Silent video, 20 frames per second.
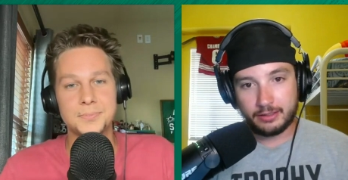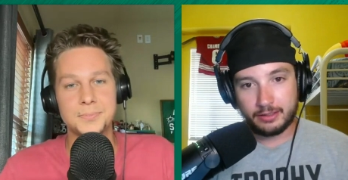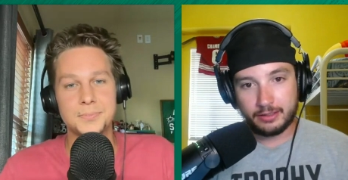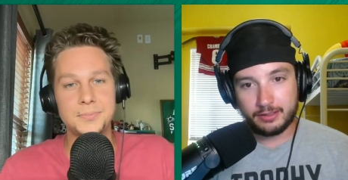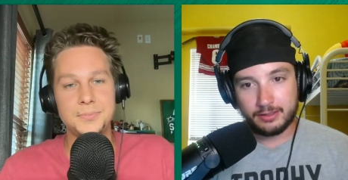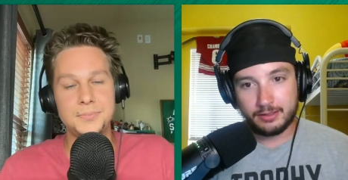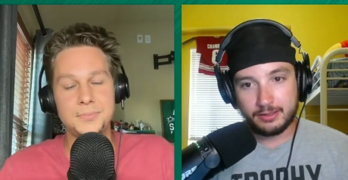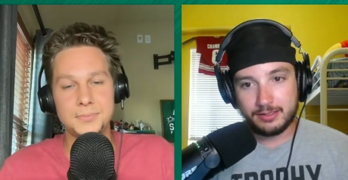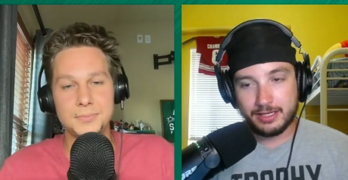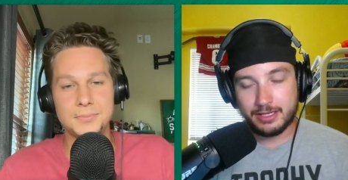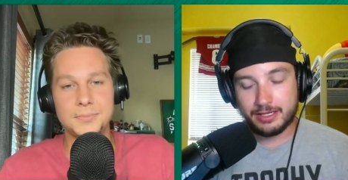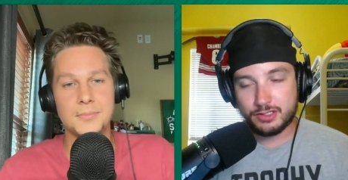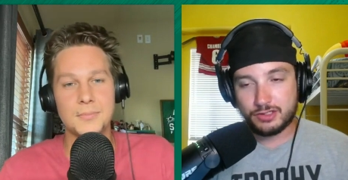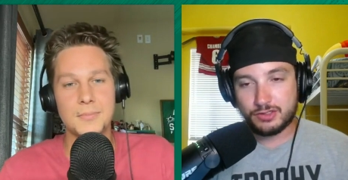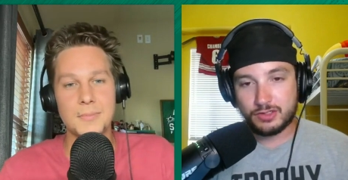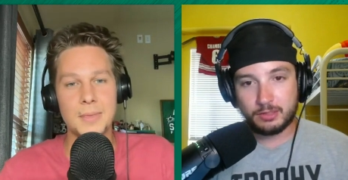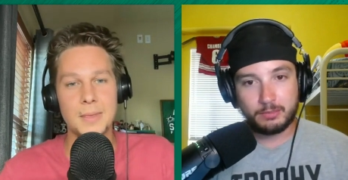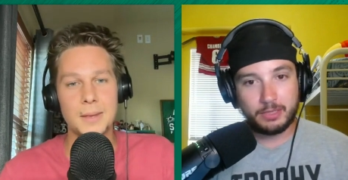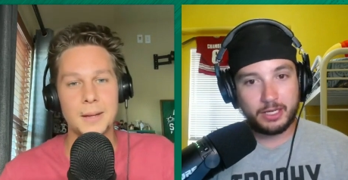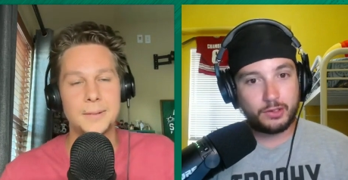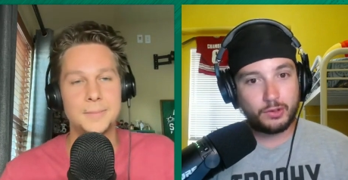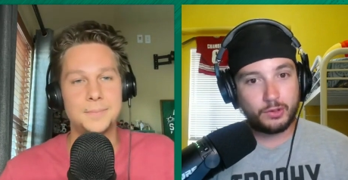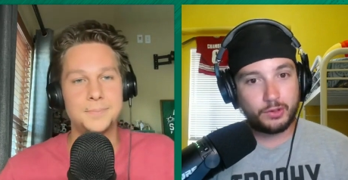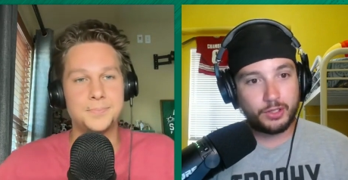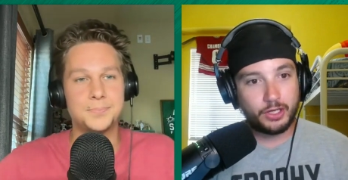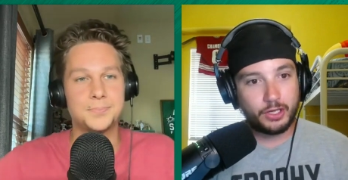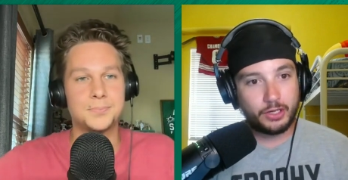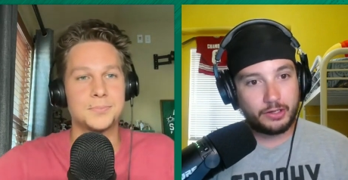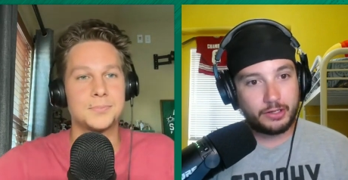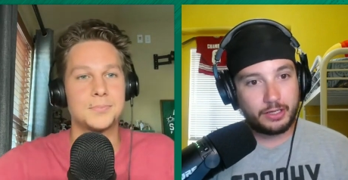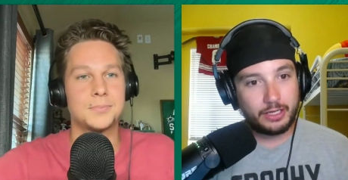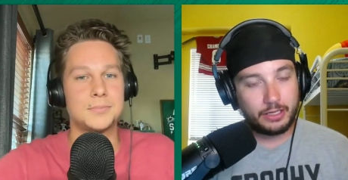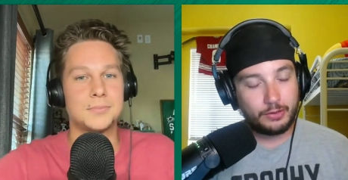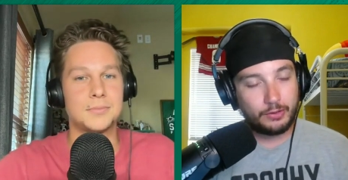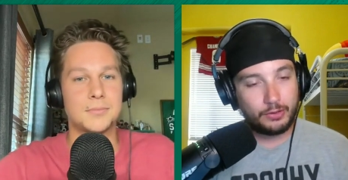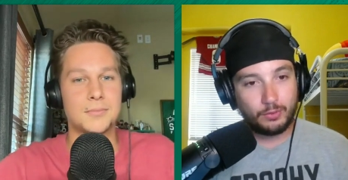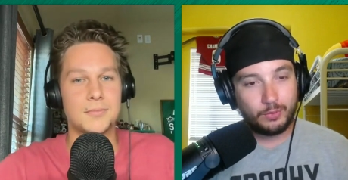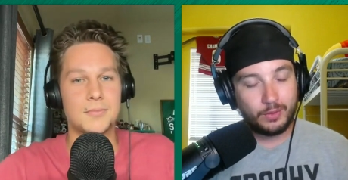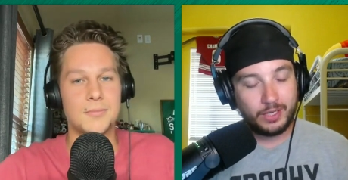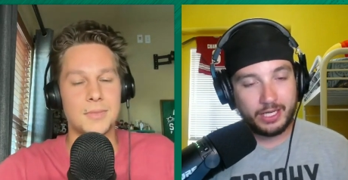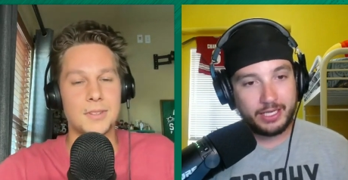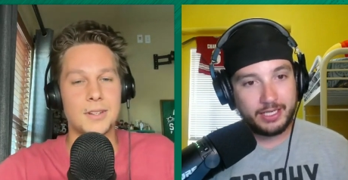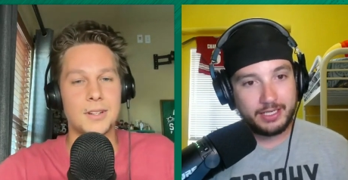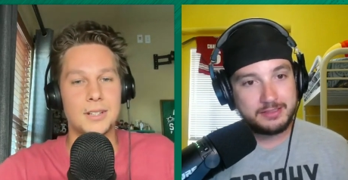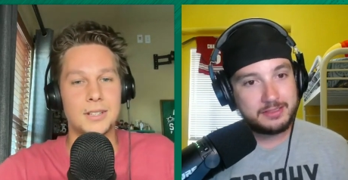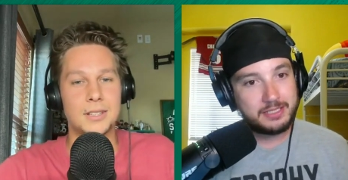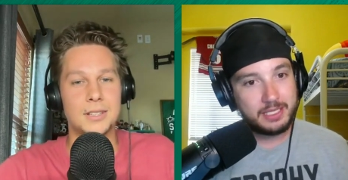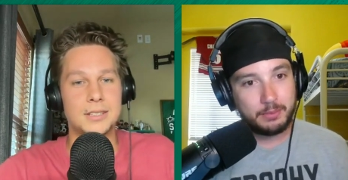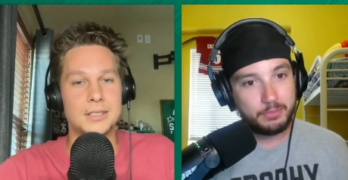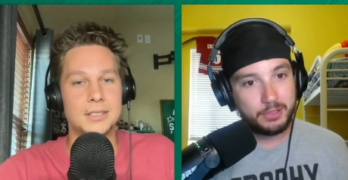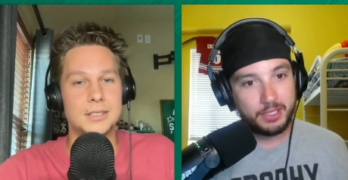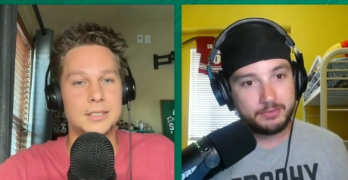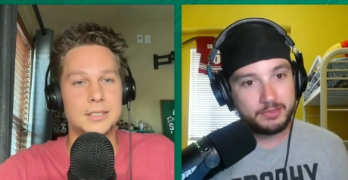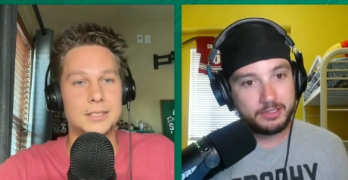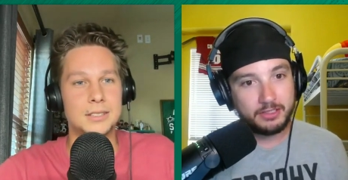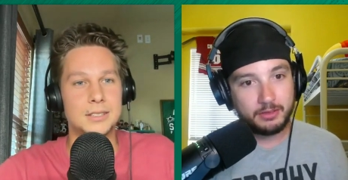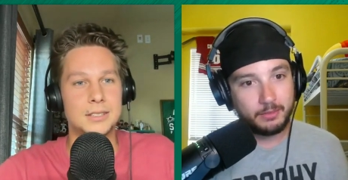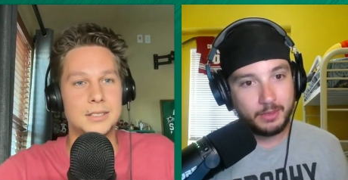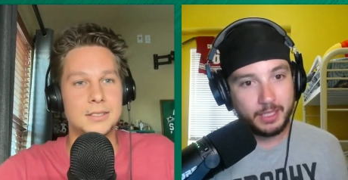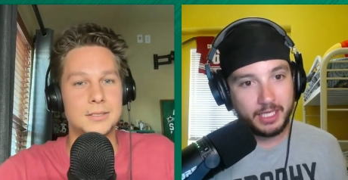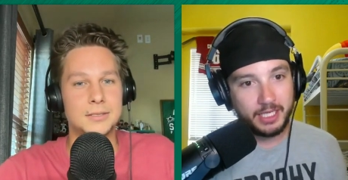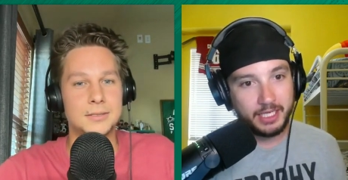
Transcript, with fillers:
Speaker 1: and it, it, just like Michael Young, I don't know why his name popped into my